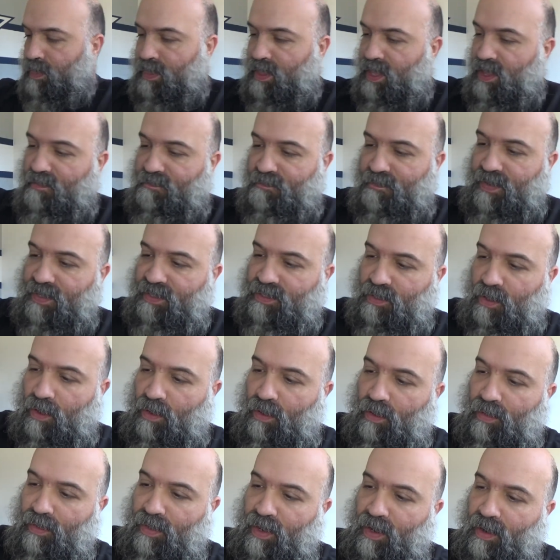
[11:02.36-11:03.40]
it fits
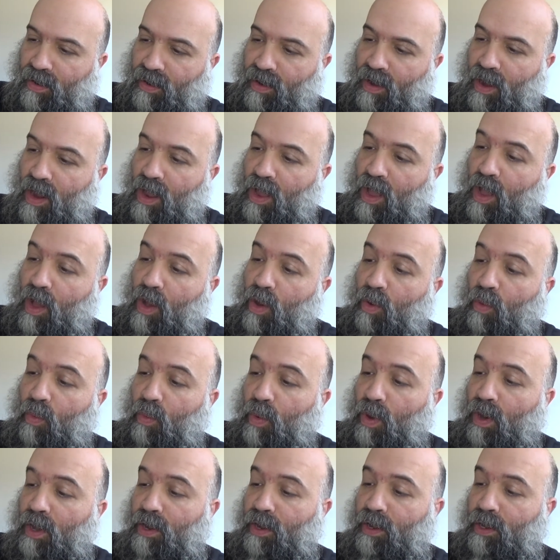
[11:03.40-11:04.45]
on there
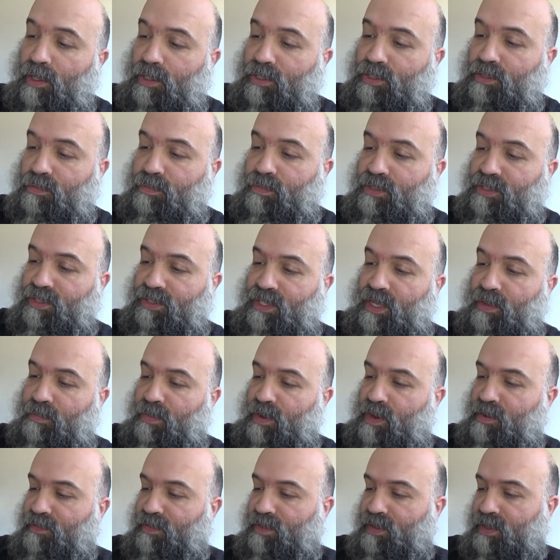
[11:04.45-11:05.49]
100%
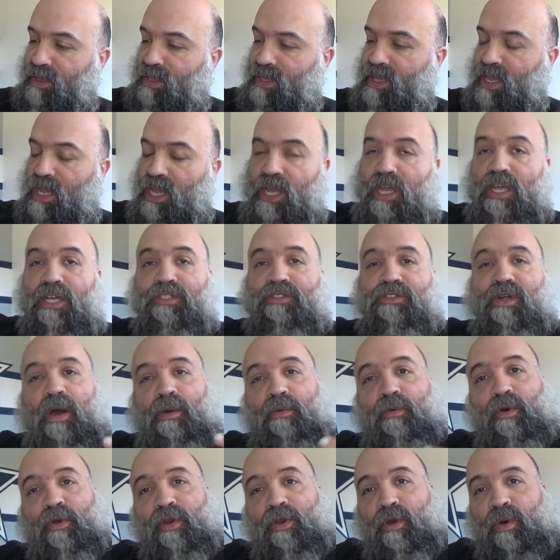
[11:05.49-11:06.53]
perfectly. So I'm
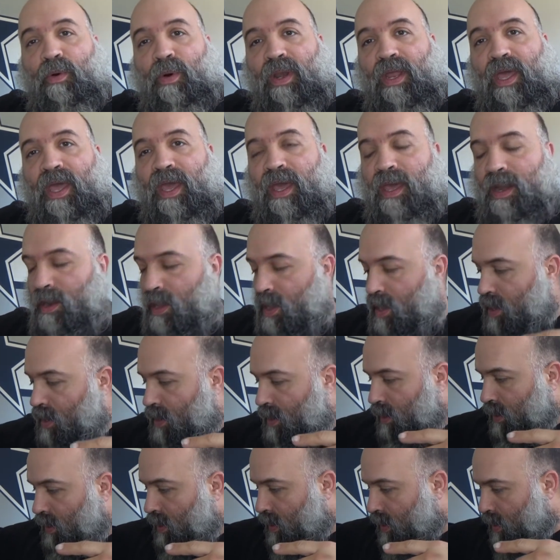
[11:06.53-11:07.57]
going to go on ahead,
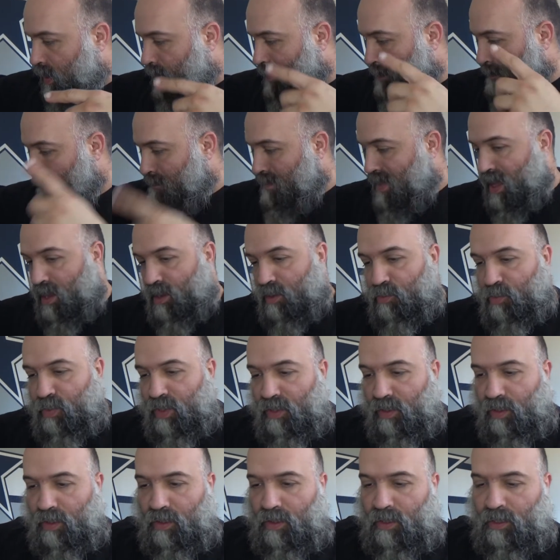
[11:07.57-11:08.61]
mount a
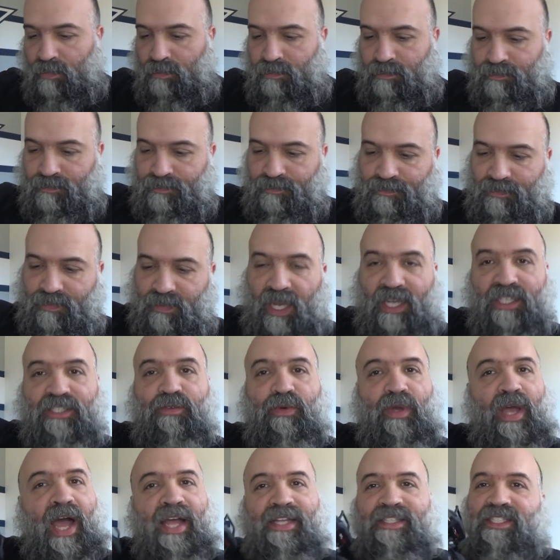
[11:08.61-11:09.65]
wheel on. I
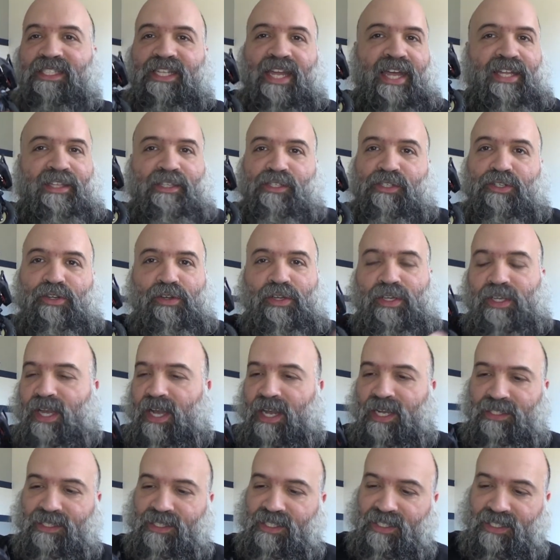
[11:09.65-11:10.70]
just had to show you
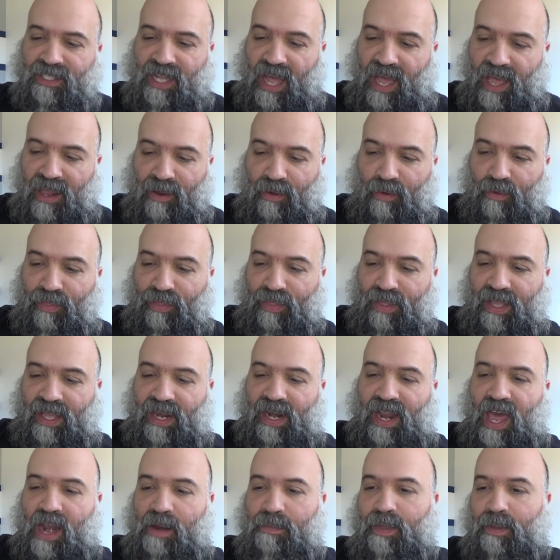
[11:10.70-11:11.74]
guys, because I don't think a
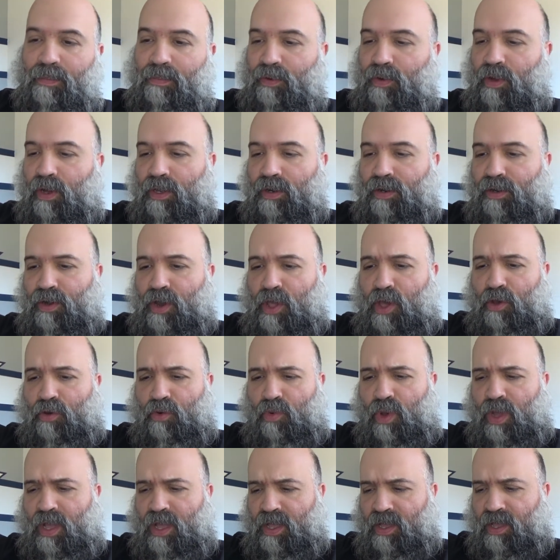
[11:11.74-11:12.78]
lot of people know
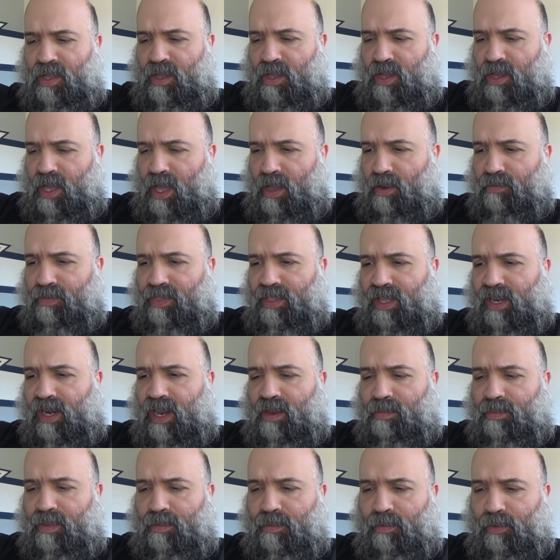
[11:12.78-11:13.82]

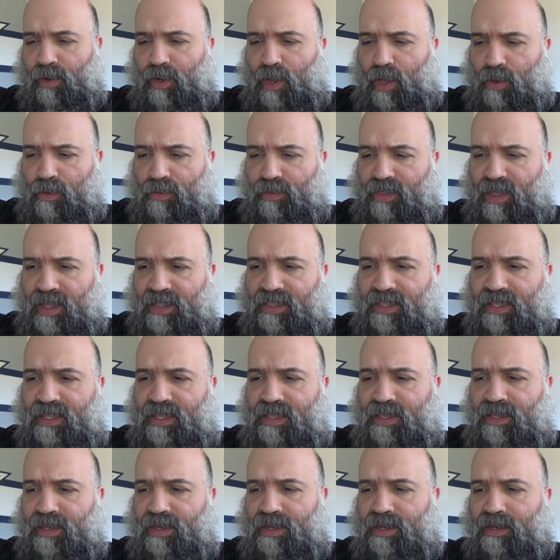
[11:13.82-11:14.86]
that
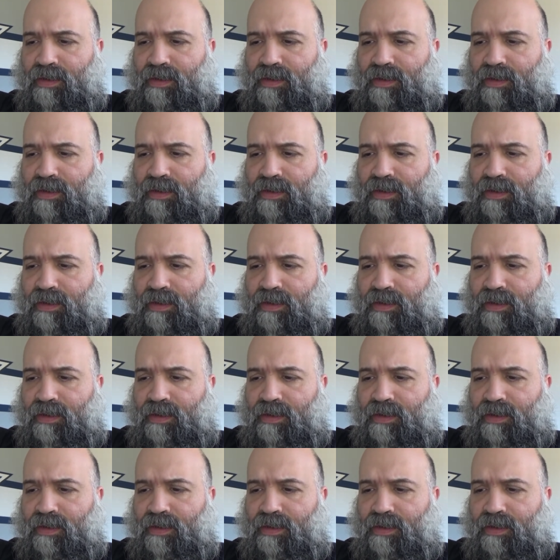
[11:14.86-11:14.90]
the